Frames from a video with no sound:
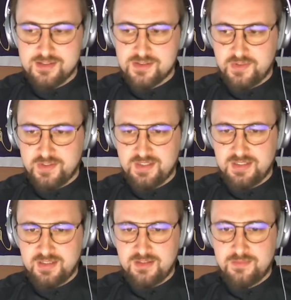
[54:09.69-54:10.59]
So
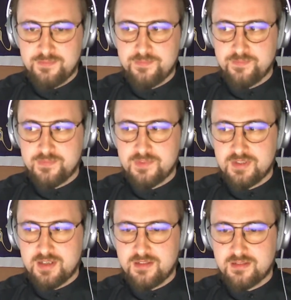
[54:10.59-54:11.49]
until
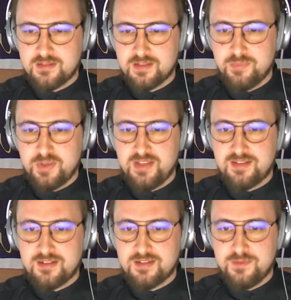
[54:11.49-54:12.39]
complete
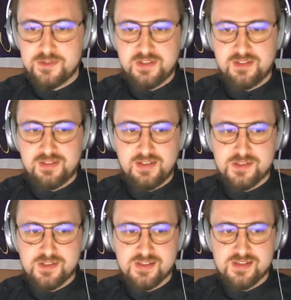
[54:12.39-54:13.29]
artificial
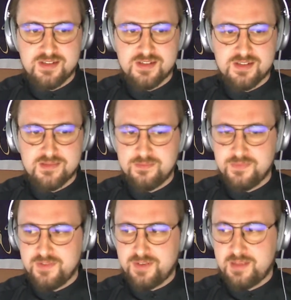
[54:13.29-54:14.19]
intelligence is
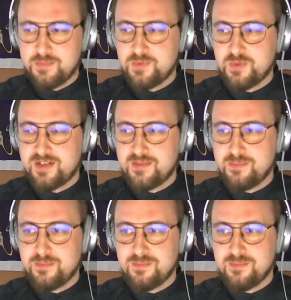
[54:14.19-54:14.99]
developed, where